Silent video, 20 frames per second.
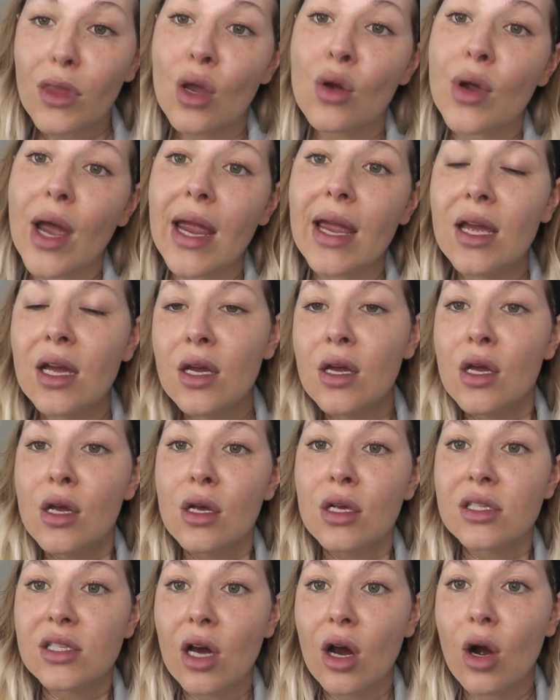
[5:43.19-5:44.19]
Okay,
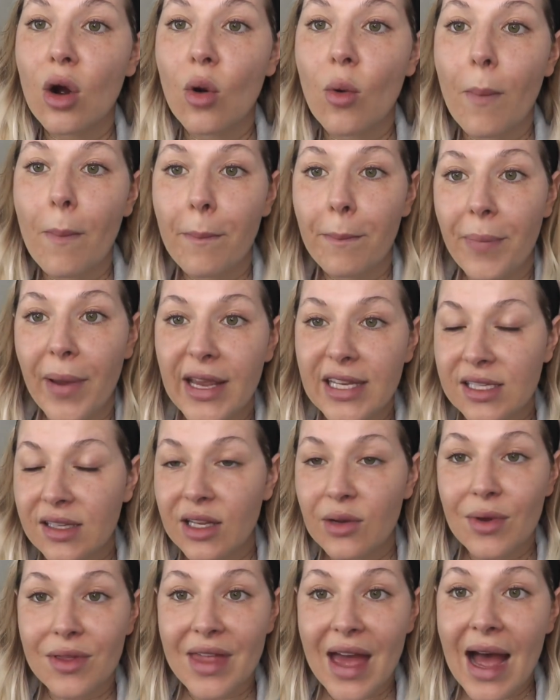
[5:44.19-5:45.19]
so
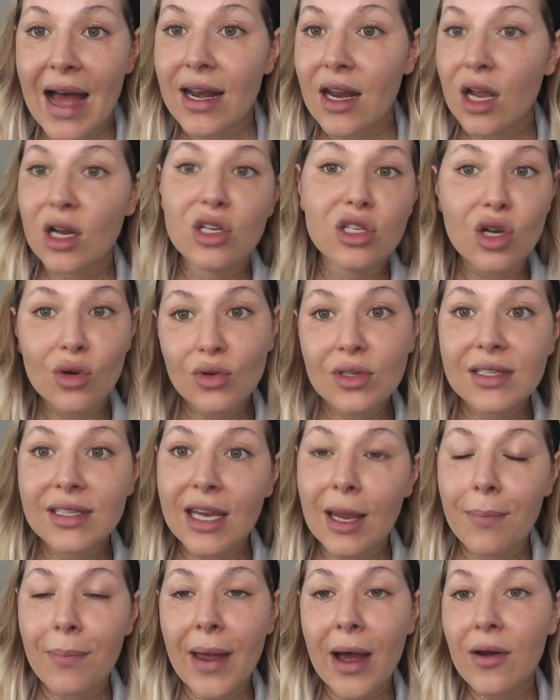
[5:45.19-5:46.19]
basically with that, don't
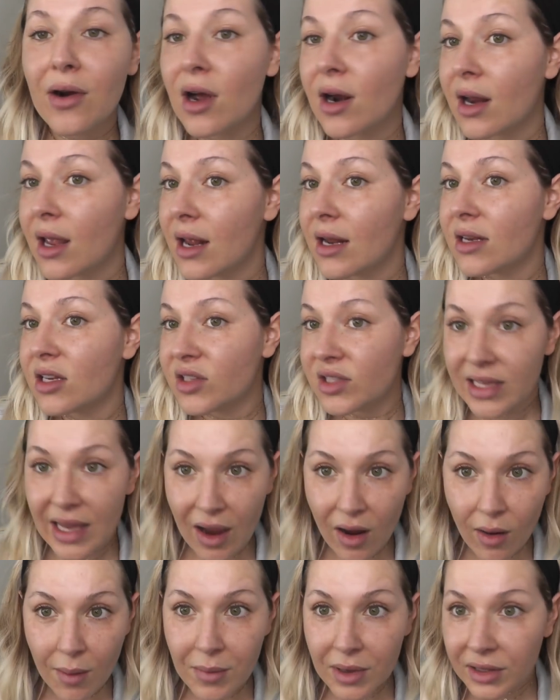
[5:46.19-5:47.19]
skip out on it. You see
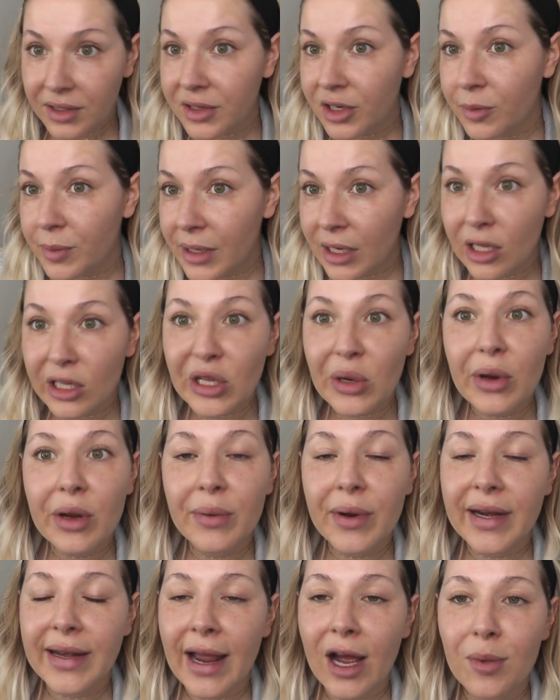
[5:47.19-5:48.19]
how I'm a little bit glowy
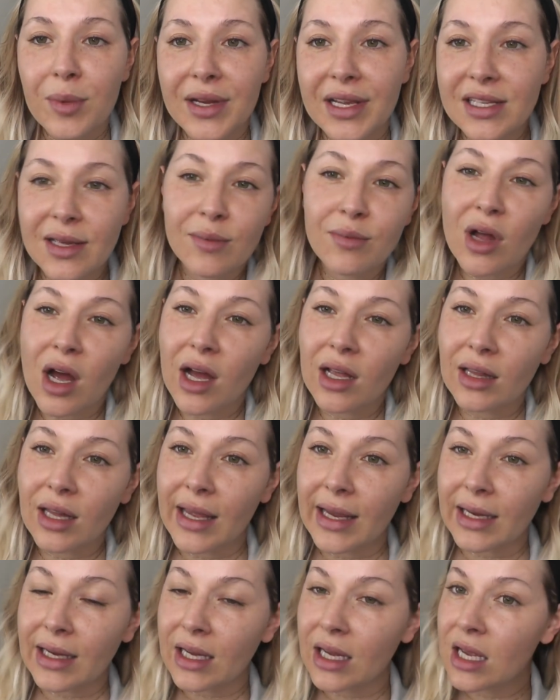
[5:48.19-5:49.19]
right now because I'm not
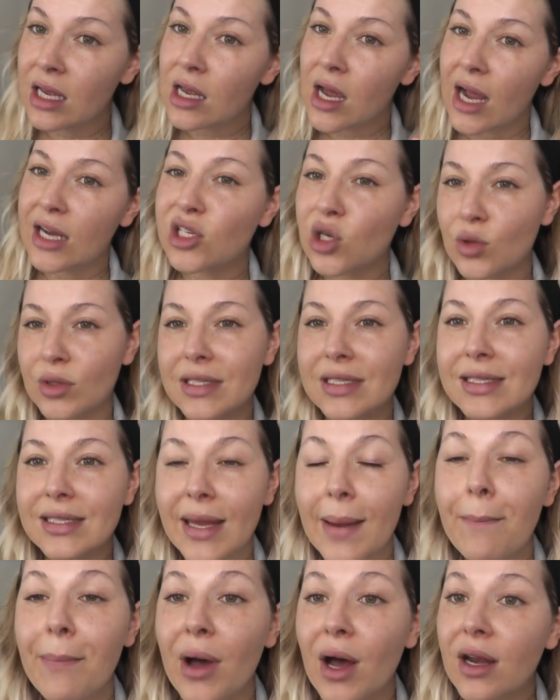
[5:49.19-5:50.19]
like, I don't
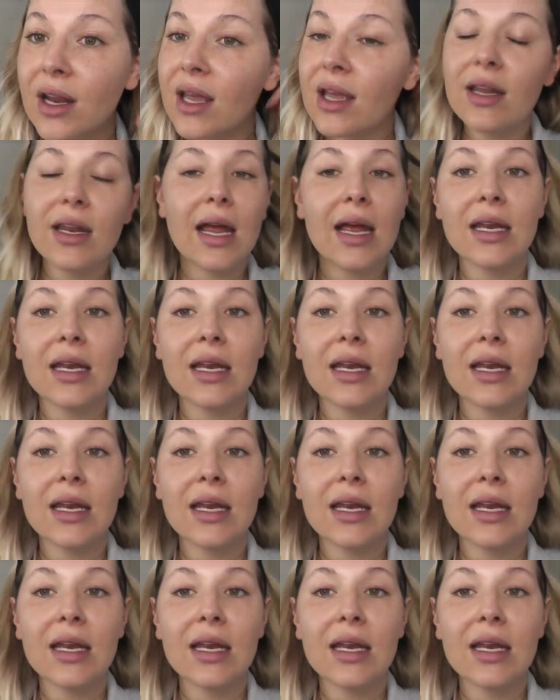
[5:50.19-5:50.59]
skimp on it.